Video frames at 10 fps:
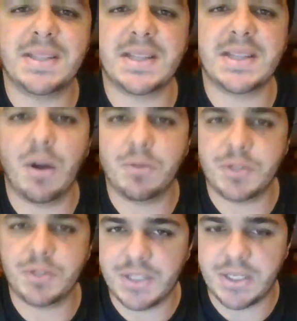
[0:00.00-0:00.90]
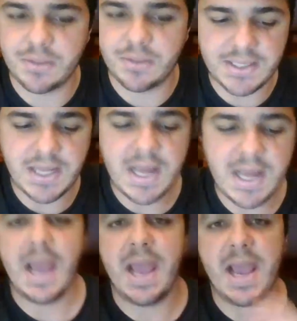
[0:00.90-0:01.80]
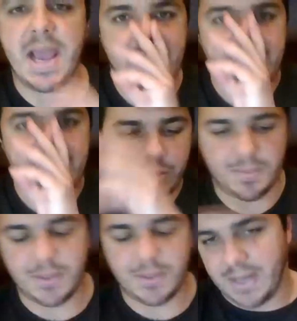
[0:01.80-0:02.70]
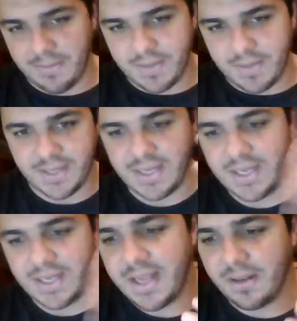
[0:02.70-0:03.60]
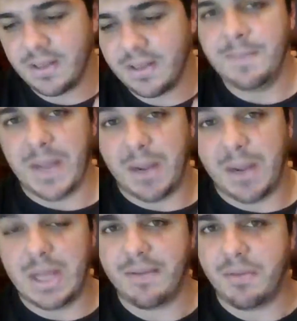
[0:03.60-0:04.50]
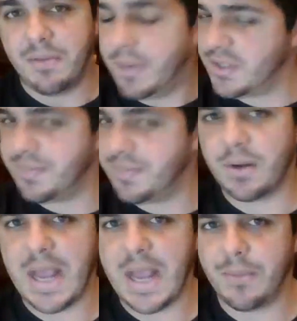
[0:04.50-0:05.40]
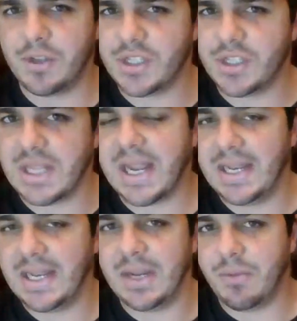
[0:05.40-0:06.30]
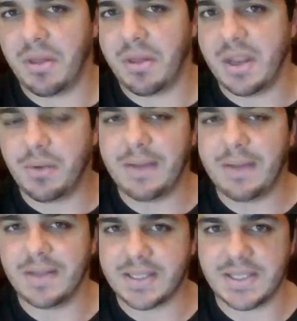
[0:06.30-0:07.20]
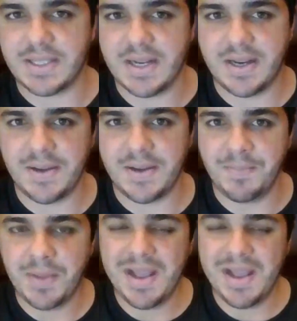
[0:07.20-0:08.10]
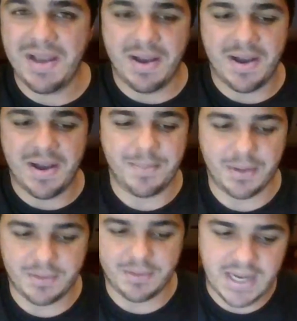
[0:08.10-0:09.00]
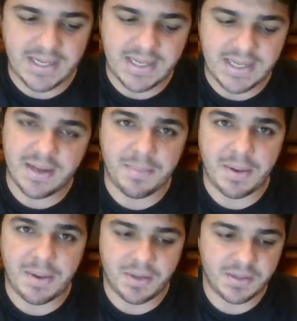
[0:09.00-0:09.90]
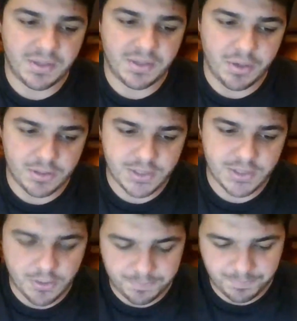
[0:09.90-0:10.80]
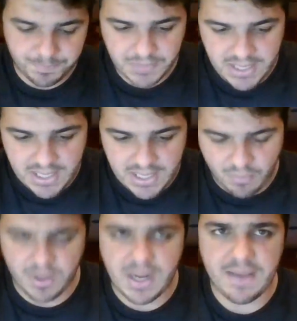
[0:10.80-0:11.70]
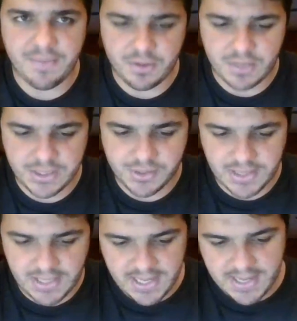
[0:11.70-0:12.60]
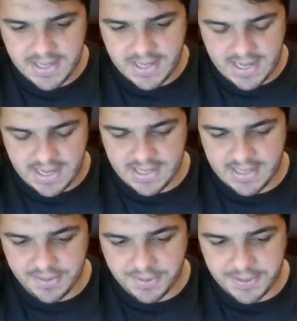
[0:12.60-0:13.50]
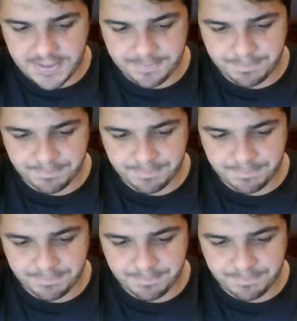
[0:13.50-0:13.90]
a basic how-to series, and I'm going to be doing everything in detail. I will have a much better camera, just like I did with the Graflex build that I did about 2 years ago, 1.5 years actually, and